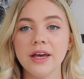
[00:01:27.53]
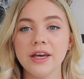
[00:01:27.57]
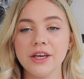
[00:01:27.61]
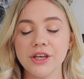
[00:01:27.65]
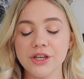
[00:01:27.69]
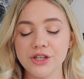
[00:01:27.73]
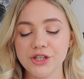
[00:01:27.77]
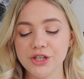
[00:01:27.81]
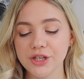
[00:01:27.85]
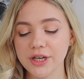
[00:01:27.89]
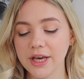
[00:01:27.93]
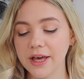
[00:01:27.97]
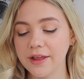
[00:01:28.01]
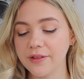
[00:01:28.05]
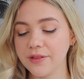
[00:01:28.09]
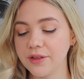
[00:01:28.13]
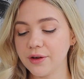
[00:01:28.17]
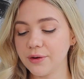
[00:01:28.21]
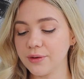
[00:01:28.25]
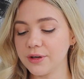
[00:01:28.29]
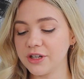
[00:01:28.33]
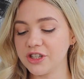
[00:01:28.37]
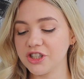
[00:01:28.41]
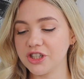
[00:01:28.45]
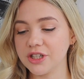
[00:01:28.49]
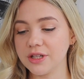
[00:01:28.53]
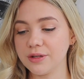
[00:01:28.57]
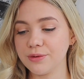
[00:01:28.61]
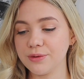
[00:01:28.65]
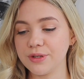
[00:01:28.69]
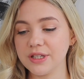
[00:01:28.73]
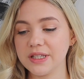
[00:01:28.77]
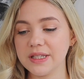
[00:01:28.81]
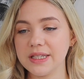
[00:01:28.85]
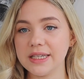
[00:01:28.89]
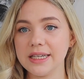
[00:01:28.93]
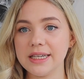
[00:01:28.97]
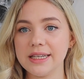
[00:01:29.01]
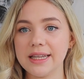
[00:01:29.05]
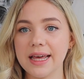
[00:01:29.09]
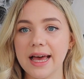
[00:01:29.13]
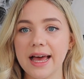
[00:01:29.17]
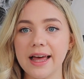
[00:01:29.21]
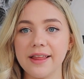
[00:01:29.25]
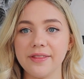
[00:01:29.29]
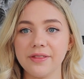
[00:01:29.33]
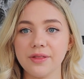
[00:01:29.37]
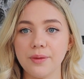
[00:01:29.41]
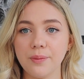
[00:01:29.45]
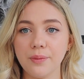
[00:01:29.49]
You should get the original receipt,
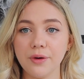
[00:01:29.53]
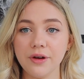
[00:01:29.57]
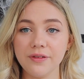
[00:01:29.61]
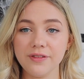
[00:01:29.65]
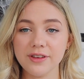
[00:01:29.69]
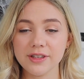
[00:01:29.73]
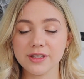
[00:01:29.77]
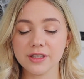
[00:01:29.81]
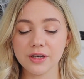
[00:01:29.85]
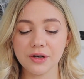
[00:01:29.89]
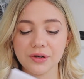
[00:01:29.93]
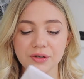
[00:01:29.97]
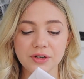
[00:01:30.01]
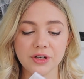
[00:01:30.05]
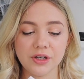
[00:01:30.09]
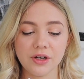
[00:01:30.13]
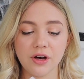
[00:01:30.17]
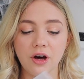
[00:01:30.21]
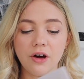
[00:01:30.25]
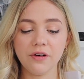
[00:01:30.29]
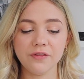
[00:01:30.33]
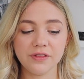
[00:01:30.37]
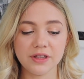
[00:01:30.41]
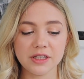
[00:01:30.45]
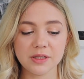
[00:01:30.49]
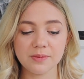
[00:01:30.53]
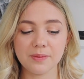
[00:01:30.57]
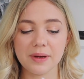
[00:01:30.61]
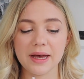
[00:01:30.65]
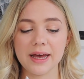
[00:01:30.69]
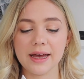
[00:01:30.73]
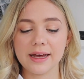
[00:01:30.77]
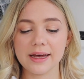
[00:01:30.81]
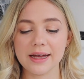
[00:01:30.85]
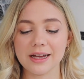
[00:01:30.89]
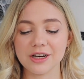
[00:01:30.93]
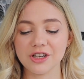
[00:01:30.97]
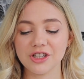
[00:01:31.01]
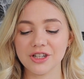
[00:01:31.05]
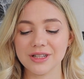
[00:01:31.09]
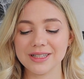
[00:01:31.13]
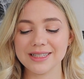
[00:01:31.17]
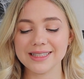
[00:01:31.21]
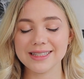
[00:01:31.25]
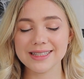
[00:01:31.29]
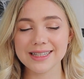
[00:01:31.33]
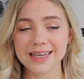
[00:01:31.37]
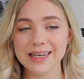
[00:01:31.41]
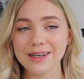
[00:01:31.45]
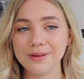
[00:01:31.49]
and the previous owner of this bag actually
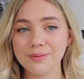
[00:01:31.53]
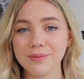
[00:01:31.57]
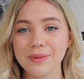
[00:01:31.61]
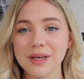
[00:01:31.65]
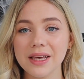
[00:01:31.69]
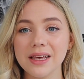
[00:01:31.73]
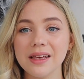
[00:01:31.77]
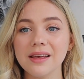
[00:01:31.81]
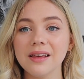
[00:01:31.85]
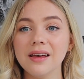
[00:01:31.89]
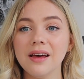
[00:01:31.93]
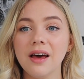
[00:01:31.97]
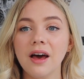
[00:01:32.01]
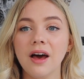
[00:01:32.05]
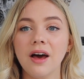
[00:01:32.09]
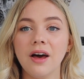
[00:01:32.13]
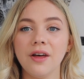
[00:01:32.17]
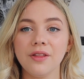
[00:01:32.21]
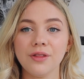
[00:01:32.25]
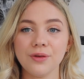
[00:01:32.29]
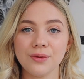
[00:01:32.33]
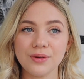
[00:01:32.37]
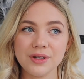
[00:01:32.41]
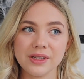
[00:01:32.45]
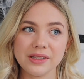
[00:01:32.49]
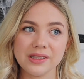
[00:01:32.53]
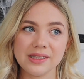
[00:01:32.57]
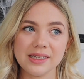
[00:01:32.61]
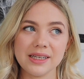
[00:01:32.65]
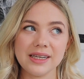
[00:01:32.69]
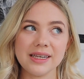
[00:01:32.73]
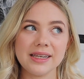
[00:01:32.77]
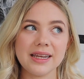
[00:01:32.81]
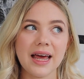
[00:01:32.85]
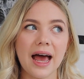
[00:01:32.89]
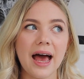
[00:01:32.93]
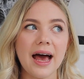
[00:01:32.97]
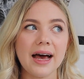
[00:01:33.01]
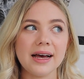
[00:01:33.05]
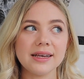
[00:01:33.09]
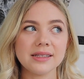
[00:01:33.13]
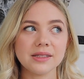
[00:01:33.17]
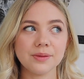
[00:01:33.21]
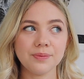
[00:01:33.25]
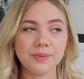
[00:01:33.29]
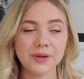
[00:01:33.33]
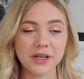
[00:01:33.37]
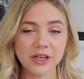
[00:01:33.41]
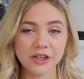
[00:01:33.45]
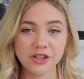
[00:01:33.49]
sent me the receipt as a
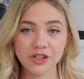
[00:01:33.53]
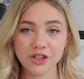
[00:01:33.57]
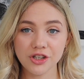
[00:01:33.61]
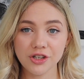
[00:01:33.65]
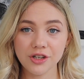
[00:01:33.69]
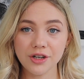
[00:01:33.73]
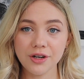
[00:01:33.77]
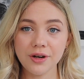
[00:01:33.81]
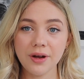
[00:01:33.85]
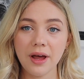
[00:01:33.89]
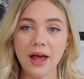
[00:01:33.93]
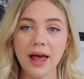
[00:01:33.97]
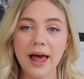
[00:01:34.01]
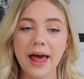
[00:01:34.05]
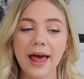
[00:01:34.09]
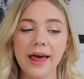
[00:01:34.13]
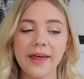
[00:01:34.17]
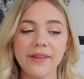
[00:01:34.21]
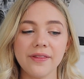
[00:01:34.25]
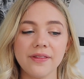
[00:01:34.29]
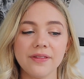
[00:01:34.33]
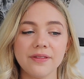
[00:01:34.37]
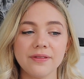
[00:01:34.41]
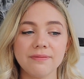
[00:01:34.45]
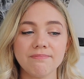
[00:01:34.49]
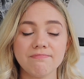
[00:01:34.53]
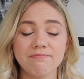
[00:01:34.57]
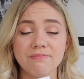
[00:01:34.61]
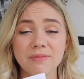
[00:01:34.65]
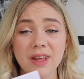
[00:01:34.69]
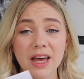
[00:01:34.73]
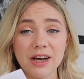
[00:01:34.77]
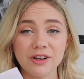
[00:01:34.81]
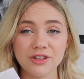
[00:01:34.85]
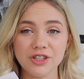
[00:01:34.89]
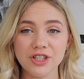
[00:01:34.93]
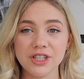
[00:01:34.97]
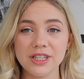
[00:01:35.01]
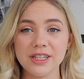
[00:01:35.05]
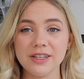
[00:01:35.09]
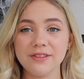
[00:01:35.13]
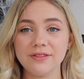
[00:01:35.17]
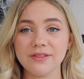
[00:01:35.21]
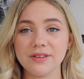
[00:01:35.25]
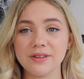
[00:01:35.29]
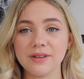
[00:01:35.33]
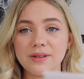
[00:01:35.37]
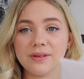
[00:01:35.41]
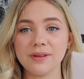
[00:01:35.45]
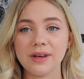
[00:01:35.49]
picture, and now she
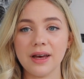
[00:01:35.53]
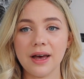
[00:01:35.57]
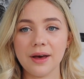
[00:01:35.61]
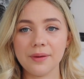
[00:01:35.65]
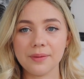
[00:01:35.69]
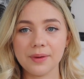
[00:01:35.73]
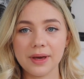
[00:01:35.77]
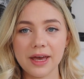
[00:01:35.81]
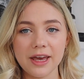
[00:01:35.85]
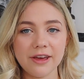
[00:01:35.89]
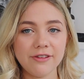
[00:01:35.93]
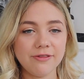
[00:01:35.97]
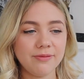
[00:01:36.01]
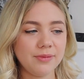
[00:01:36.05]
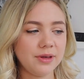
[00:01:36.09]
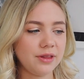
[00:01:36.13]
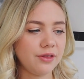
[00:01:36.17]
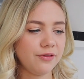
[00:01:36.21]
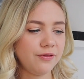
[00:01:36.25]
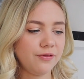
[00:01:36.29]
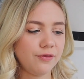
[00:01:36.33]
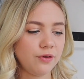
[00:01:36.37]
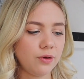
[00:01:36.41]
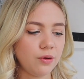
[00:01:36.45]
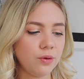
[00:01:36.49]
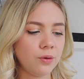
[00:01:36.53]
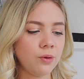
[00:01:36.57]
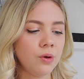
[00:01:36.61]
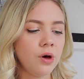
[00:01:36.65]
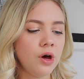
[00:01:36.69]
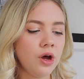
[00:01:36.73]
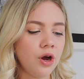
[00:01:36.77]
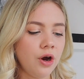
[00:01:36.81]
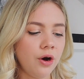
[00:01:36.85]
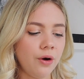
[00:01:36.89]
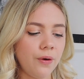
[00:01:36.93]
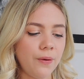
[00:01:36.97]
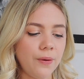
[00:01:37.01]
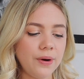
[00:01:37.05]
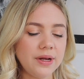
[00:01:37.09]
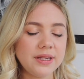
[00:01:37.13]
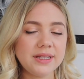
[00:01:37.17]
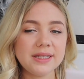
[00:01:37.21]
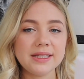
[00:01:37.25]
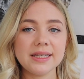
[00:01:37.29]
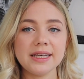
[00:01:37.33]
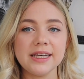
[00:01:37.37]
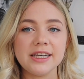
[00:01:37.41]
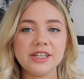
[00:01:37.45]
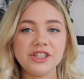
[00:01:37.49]
even gave me the full
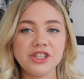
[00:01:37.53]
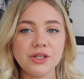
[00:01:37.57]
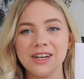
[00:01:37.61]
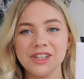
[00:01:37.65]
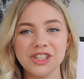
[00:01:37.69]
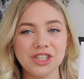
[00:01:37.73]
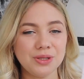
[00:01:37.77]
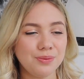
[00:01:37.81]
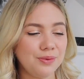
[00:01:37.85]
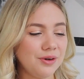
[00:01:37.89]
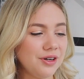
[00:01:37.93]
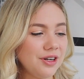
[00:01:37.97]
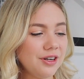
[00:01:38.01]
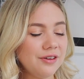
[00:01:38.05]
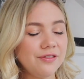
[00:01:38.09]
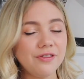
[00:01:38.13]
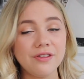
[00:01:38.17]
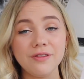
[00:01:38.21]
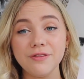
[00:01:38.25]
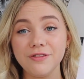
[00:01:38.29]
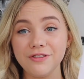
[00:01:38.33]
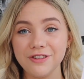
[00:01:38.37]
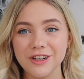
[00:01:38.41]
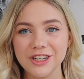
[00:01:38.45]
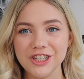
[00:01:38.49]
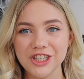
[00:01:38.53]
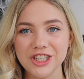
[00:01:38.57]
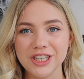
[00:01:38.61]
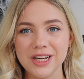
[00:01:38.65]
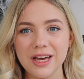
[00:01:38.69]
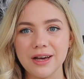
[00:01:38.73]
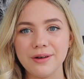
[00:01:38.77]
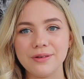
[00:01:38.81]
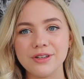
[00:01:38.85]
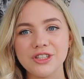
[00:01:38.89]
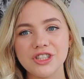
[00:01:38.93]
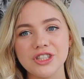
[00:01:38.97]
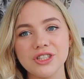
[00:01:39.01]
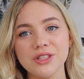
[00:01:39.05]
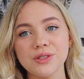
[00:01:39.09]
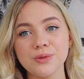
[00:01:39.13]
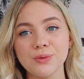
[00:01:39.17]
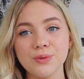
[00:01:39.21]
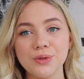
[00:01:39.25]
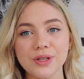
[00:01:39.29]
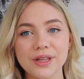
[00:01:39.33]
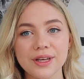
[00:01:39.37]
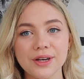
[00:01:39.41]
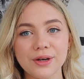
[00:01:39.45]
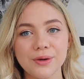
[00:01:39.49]
receipt. She bought it from Fashionette, which is a
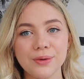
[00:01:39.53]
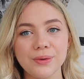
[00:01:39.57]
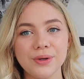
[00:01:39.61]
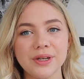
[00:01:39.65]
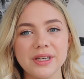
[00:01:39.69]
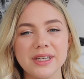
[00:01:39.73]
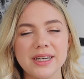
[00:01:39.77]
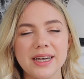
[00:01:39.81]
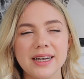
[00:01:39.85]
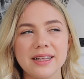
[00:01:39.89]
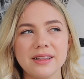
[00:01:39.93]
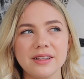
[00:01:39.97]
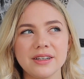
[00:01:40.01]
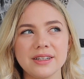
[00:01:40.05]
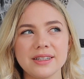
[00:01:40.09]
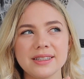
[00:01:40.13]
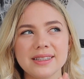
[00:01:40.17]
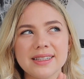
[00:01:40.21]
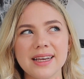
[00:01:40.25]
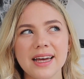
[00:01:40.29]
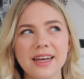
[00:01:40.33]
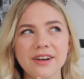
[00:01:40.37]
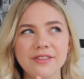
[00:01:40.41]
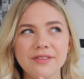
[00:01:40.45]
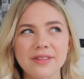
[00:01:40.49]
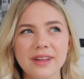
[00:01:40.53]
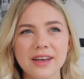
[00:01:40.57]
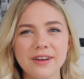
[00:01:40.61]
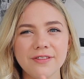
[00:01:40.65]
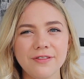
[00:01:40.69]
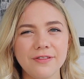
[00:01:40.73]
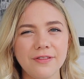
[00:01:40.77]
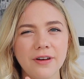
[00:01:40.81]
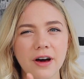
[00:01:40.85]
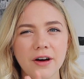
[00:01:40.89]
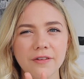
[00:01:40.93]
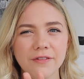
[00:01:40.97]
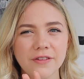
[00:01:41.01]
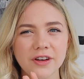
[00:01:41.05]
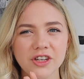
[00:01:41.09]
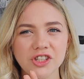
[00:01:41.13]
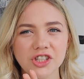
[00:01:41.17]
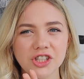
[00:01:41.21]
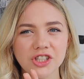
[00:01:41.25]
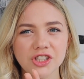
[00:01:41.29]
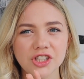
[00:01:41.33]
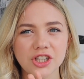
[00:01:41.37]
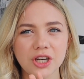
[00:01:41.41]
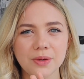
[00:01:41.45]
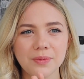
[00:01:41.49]
really good retailer. It's kind of like Farfetch
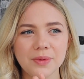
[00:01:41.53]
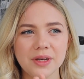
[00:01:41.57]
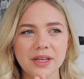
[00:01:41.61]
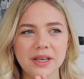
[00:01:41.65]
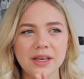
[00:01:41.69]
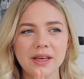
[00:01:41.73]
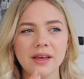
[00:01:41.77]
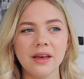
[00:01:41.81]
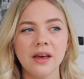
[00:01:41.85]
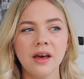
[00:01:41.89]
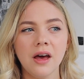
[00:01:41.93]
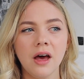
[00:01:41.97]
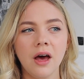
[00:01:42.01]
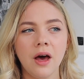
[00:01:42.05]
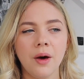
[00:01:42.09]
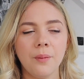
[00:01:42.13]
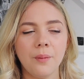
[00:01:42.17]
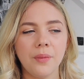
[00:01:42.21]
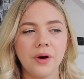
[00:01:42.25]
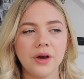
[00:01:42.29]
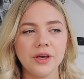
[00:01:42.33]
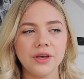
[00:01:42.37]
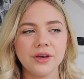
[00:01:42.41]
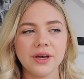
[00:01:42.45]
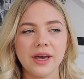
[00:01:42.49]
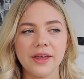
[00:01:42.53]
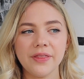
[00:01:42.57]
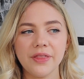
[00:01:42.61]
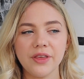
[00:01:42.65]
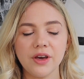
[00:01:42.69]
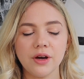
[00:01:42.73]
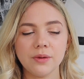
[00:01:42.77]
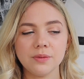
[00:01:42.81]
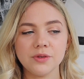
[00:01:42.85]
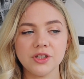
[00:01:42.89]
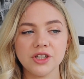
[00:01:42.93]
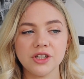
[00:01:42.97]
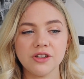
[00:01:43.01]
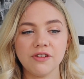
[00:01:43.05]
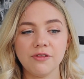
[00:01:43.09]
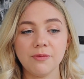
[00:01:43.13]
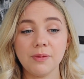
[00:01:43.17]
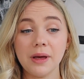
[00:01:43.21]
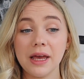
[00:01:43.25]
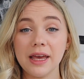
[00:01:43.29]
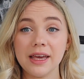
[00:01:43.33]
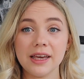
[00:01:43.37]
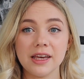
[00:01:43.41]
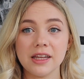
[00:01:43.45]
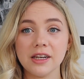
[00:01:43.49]
in Germany, but you get the option of
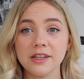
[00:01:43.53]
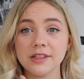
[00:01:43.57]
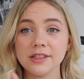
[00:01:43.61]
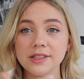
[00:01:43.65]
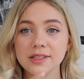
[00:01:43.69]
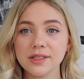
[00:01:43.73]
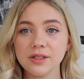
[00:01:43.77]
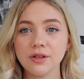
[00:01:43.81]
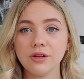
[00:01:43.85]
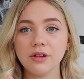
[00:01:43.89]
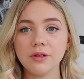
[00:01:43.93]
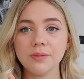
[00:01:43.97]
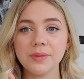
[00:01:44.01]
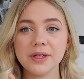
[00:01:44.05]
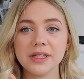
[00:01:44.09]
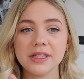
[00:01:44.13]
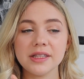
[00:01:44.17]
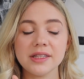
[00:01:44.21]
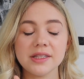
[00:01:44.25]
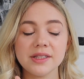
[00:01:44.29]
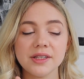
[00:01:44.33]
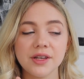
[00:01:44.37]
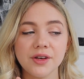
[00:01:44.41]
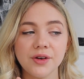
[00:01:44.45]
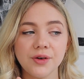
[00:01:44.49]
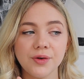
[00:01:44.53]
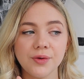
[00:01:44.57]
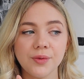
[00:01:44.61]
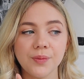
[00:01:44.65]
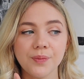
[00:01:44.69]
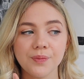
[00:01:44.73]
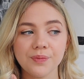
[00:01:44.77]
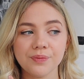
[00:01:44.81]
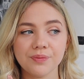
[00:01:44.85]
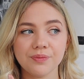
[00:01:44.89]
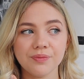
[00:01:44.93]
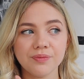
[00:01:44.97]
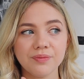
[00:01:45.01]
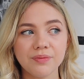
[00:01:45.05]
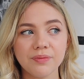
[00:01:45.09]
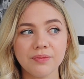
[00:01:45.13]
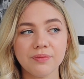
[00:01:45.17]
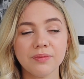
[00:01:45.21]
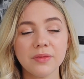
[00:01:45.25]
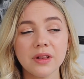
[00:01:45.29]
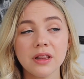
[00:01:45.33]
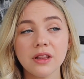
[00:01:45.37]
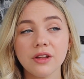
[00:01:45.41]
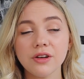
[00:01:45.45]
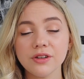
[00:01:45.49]
paying in installments, so
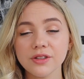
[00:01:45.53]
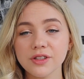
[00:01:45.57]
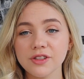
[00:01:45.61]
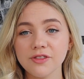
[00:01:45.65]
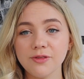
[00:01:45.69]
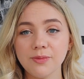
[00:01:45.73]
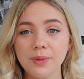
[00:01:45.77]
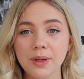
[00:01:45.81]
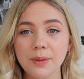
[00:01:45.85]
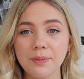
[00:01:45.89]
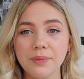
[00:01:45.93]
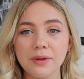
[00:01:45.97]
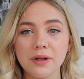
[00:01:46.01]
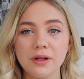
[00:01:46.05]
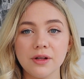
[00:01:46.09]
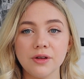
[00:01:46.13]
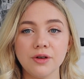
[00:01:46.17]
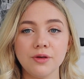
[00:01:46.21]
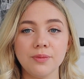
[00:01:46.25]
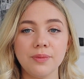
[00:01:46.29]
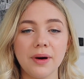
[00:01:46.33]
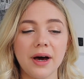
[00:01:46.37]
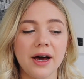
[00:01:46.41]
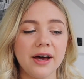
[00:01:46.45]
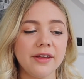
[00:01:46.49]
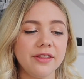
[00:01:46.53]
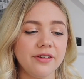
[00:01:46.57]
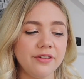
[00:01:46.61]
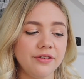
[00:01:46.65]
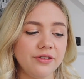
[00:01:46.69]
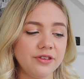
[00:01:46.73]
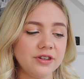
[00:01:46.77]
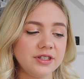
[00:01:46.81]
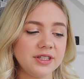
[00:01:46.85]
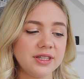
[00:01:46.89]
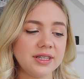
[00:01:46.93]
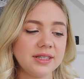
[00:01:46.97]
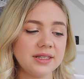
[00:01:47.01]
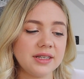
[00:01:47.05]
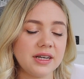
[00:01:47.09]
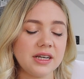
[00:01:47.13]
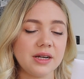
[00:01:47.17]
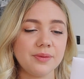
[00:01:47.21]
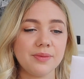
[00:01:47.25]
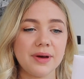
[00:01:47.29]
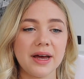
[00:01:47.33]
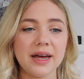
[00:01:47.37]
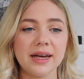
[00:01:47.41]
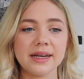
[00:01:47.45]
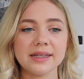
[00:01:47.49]
loads of people who buy their first designer
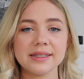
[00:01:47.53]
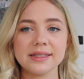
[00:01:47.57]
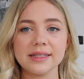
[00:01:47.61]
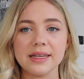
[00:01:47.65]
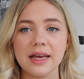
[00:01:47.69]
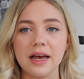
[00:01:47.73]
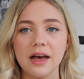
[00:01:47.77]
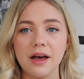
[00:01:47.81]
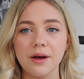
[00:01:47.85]
bags